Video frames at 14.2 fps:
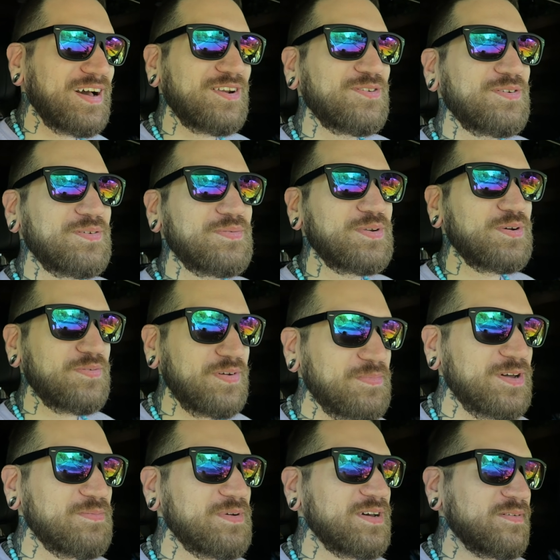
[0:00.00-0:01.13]
I don't even know if I'm
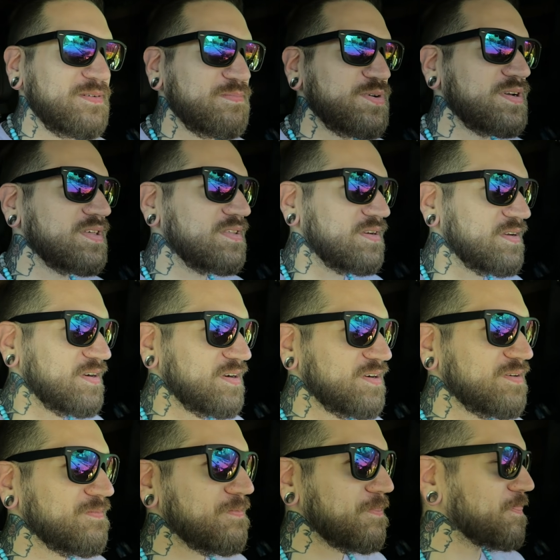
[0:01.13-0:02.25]
gonna be able to breathe in here.
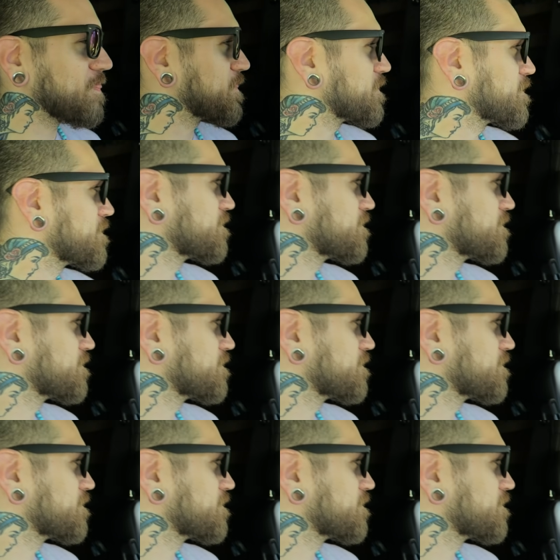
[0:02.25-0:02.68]
Wait till you see